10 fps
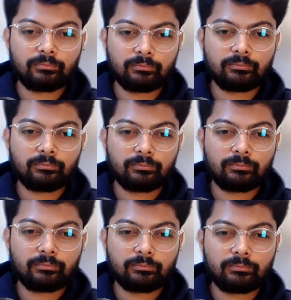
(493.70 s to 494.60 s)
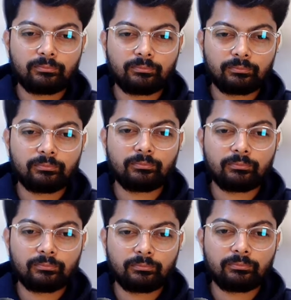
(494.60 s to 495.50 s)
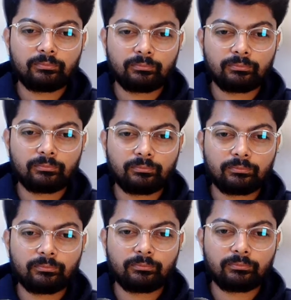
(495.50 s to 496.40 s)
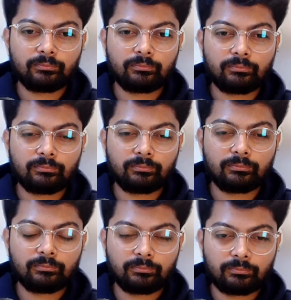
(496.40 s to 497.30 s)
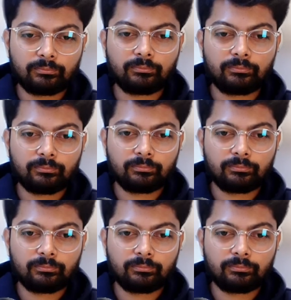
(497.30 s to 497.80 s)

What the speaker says: The person shown says nothing.